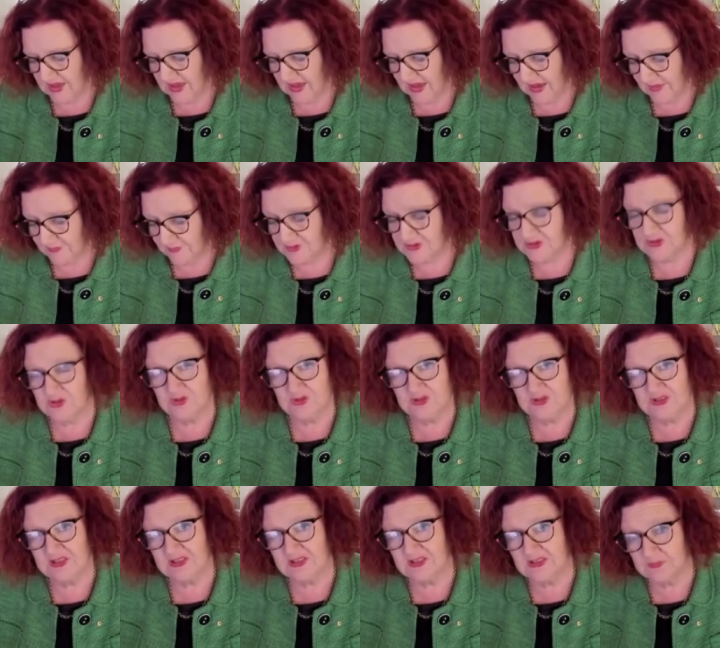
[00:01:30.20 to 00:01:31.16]
up to
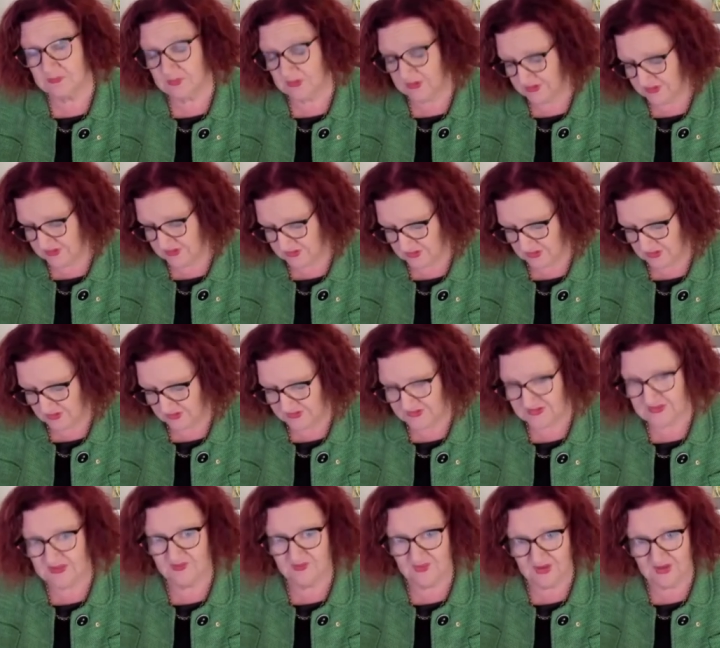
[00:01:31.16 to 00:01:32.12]
$6 billion
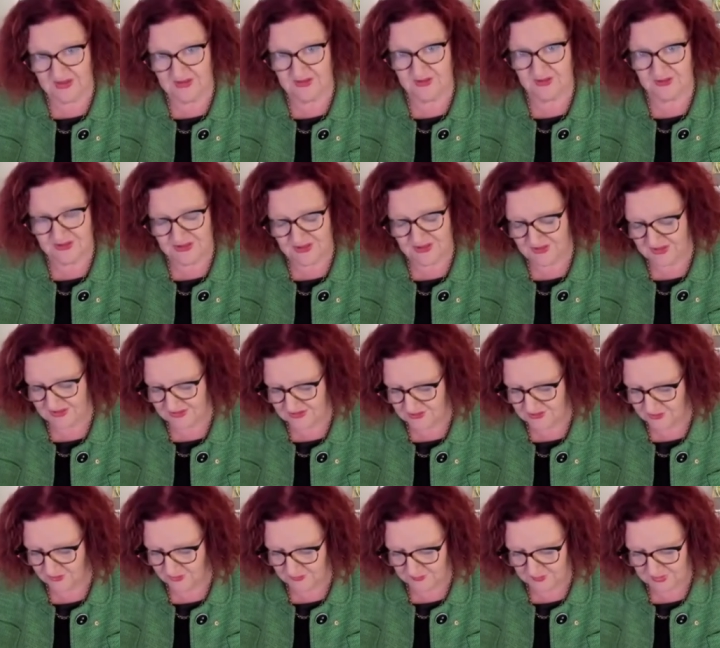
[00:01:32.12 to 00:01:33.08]
in value, so that's
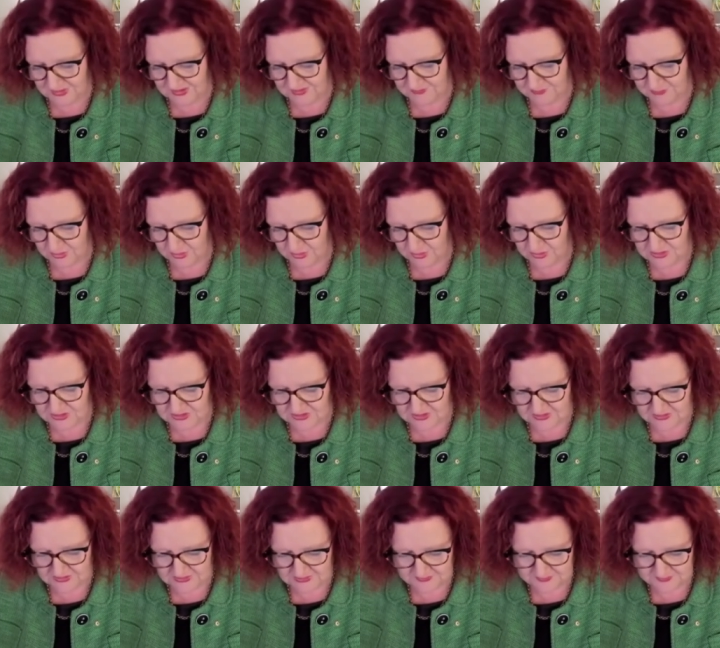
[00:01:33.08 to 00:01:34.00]
not a bad project.